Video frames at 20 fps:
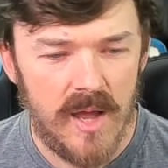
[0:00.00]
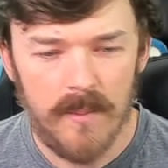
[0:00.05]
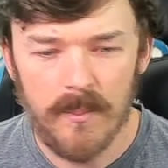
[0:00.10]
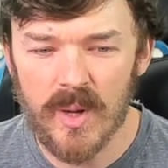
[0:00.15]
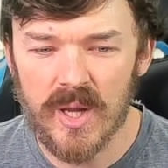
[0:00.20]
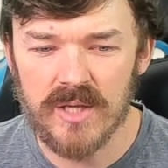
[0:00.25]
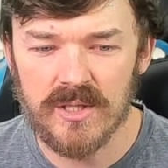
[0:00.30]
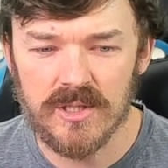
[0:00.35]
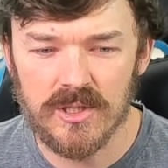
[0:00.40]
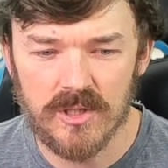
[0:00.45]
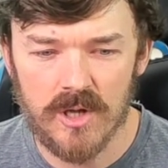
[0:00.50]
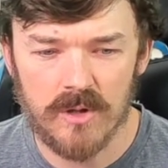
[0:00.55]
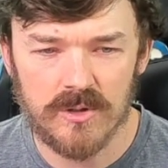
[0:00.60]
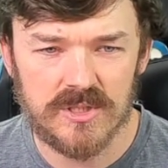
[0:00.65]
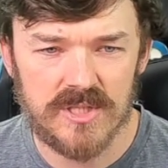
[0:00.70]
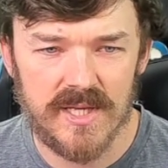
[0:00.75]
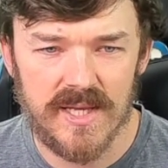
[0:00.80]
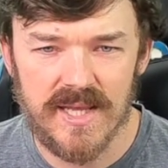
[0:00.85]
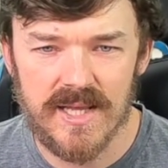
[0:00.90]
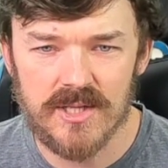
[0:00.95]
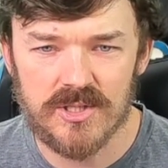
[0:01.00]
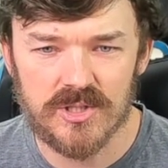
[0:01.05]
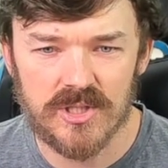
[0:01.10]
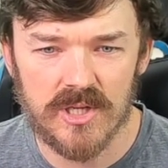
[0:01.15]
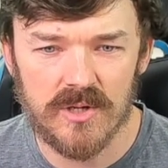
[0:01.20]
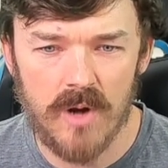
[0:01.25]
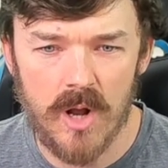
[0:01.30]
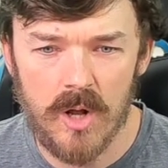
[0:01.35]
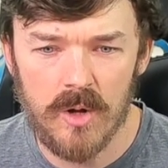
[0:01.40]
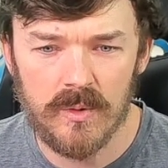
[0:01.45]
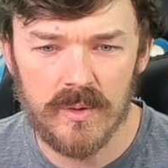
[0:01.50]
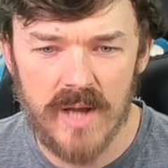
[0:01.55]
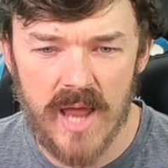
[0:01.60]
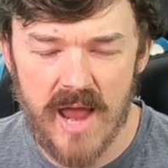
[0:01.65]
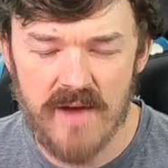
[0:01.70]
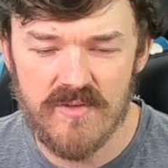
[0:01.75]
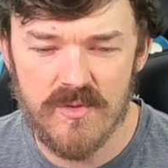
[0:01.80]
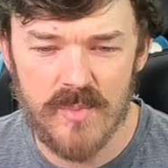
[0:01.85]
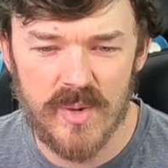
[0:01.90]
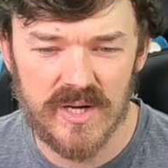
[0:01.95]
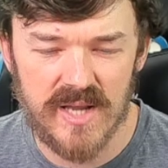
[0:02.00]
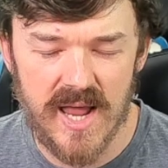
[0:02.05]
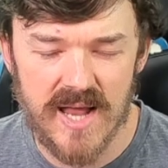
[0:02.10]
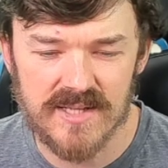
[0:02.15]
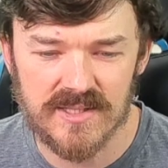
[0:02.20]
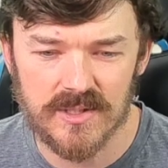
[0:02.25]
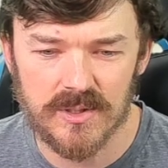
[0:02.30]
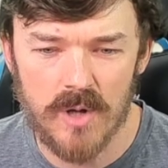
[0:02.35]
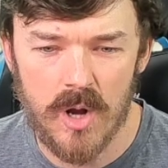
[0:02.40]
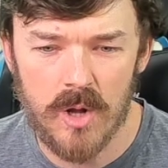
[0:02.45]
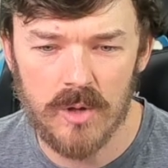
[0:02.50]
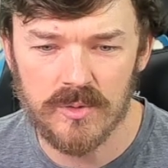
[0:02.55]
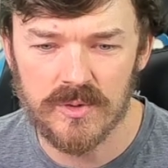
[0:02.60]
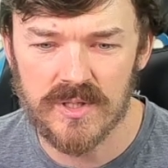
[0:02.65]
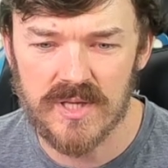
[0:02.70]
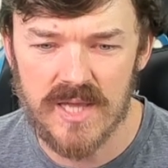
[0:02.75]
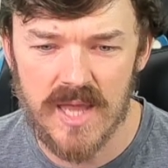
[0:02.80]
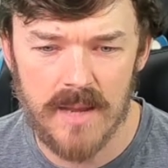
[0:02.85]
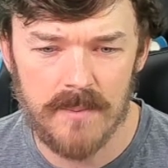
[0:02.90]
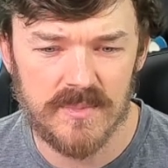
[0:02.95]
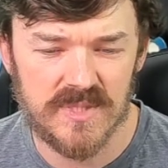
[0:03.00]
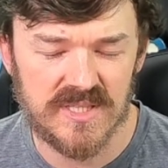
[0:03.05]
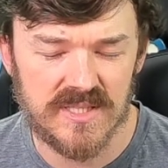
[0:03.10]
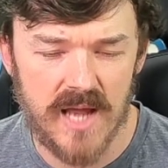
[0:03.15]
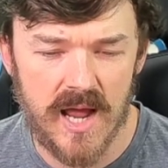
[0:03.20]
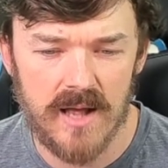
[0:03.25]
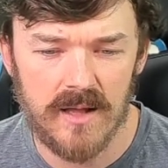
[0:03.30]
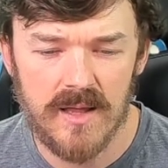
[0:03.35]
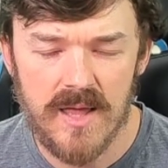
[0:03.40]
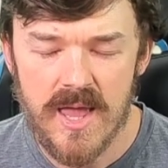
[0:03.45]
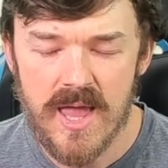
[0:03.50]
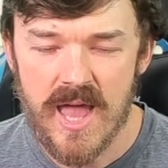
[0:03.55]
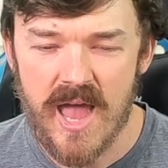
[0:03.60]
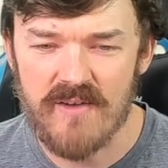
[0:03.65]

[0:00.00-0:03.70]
But, you know, to each their own. Everybody has their own game style.